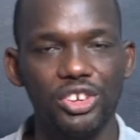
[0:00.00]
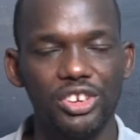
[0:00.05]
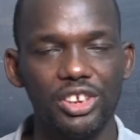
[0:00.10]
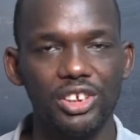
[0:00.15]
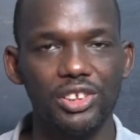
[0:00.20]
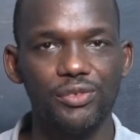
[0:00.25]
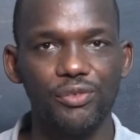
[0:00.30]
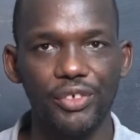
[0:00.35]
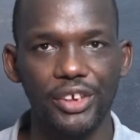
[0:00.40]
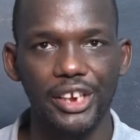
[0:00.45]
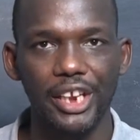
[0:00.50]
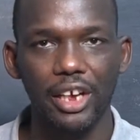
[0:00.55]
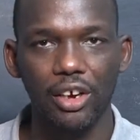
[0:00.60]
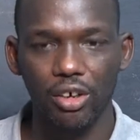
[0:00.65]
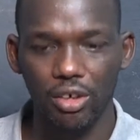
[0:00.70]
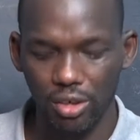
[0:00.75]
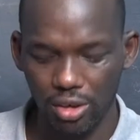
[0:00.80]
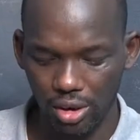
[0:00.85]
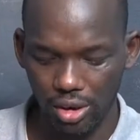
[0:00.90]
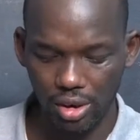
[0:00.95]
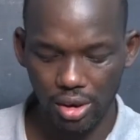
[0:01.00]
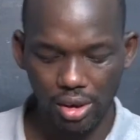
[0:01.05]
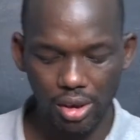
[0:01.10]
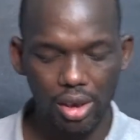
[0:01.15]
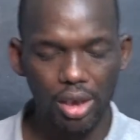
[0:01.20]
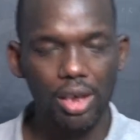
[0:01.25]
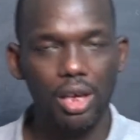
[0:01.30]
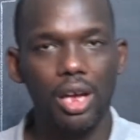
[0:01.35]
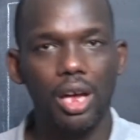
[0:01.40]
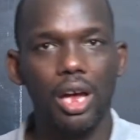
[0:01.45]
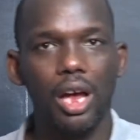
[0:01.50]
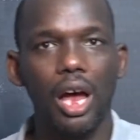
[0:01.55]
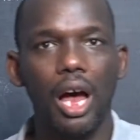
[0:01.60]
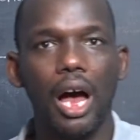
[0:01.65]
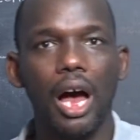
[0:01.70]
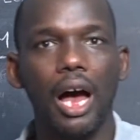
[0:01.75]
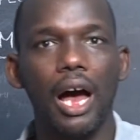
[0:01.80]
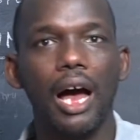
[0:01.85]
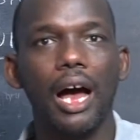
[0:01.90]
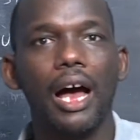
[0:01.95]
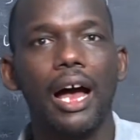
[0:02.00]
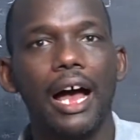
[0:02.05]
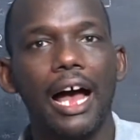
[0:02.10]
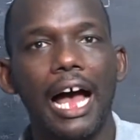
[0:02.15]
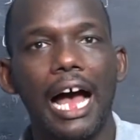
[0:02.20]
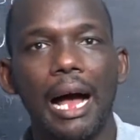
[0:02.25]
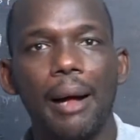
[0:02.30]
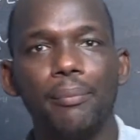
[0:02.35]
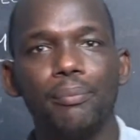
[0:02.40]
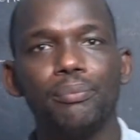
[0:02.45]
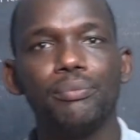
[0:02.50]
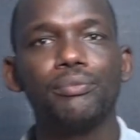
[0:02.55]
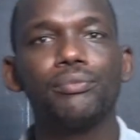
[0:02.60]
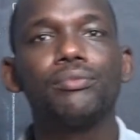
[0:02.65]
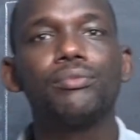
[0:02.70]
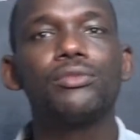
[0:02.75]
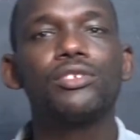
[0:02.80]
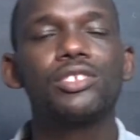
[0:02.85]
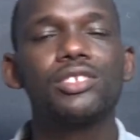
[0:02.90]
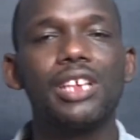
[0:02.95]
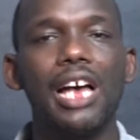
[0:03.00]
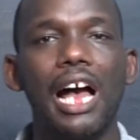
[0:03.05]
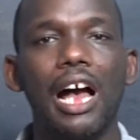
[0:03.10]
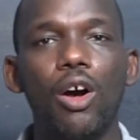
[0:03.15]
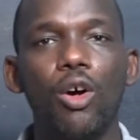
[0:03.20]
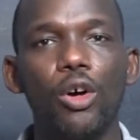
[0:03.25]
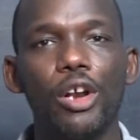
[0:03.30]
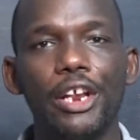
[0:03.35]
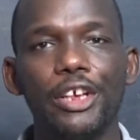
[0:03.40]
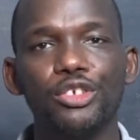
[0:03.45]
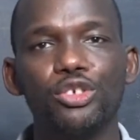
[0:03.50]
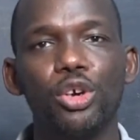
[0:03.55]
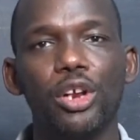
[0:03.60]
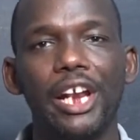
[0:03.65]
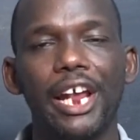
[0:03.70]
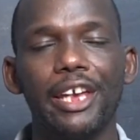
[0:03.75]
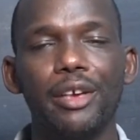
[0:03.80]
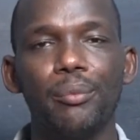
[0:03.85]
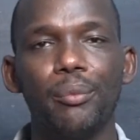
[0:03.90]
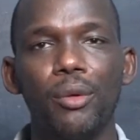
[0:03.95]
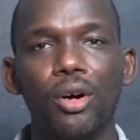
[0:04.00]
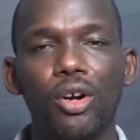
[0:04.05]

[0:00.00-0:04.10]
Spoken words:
this video. I'm Sir Olenjolaim